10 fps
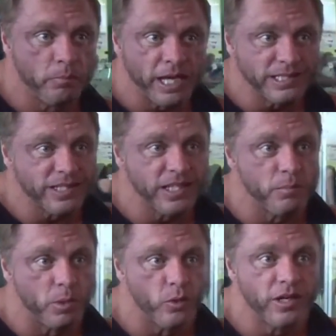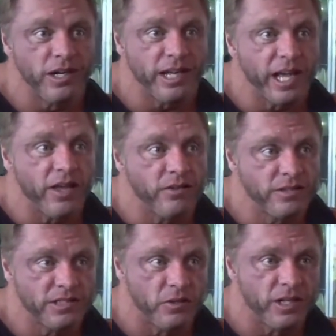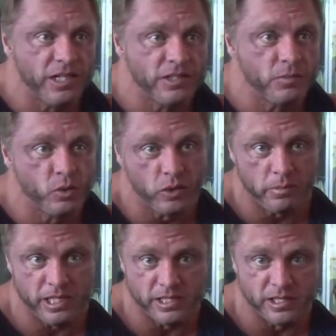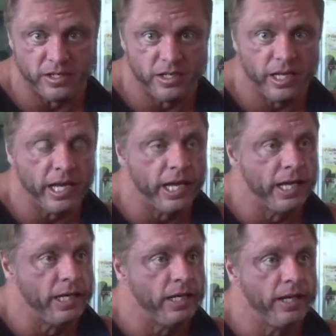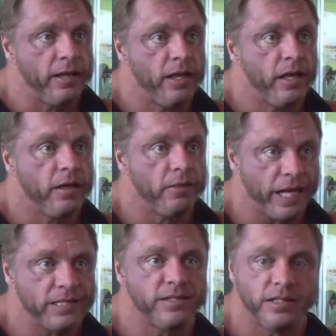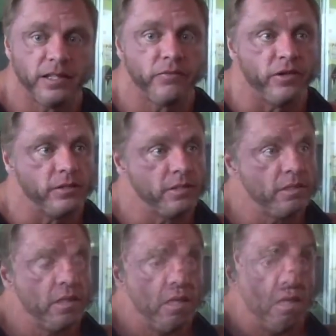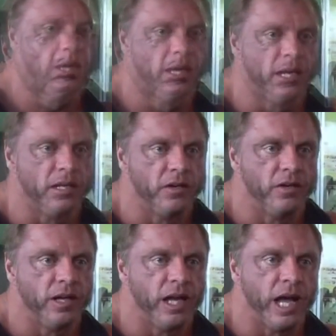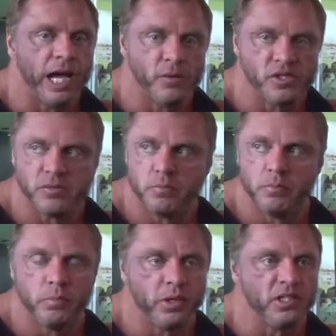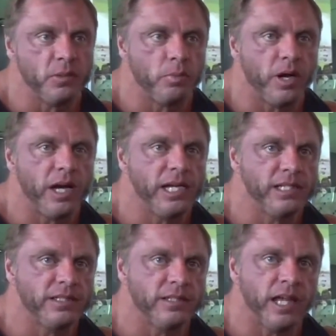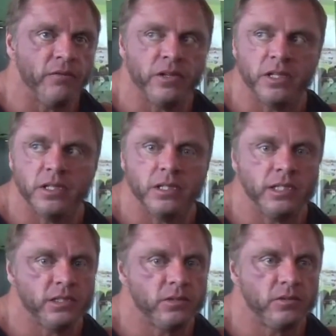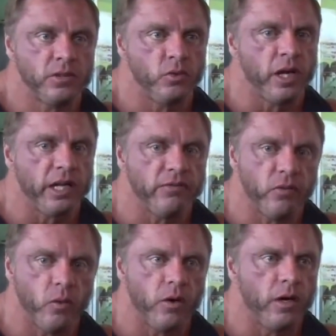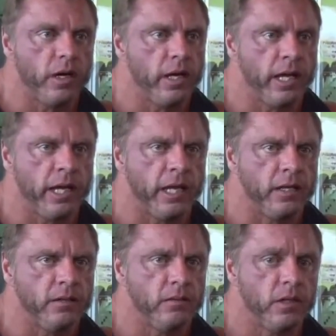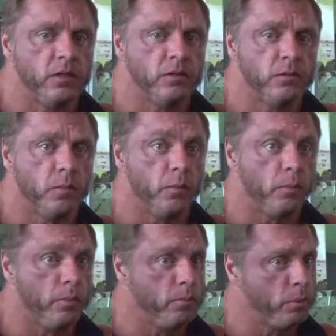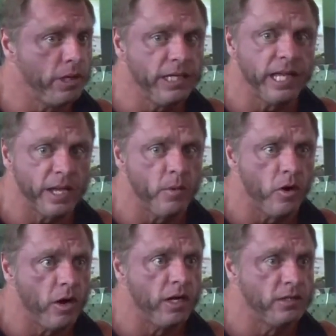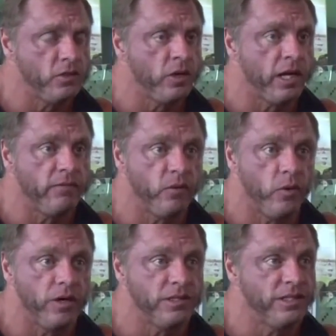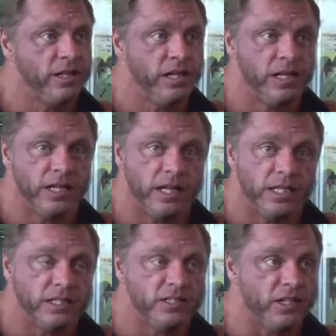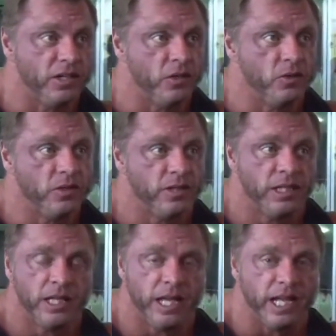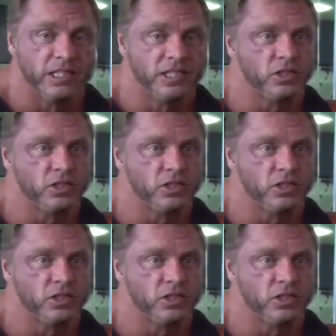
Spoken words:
basically broken it down so that it's absorbed easier, and that's the difference. You know, I was pretty surprised. Evan, he's 294 and pretty damn hard at 294s. So it's